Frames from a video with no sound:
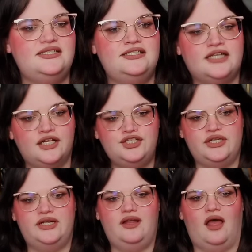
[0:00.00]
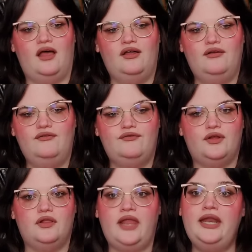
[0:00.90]
discussion of
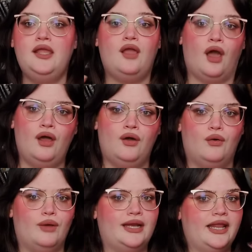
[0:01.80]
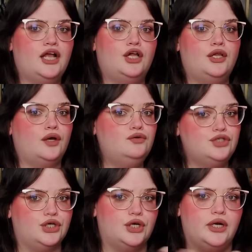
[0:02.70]
letting go and like
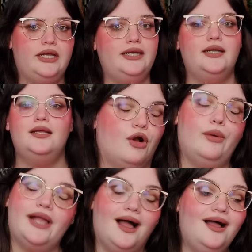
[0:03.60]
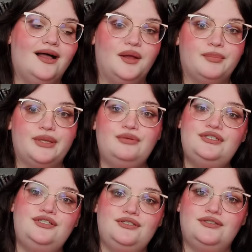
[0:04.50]
closure and growing up, it
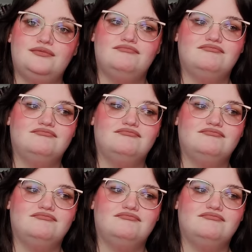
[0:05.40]
was just,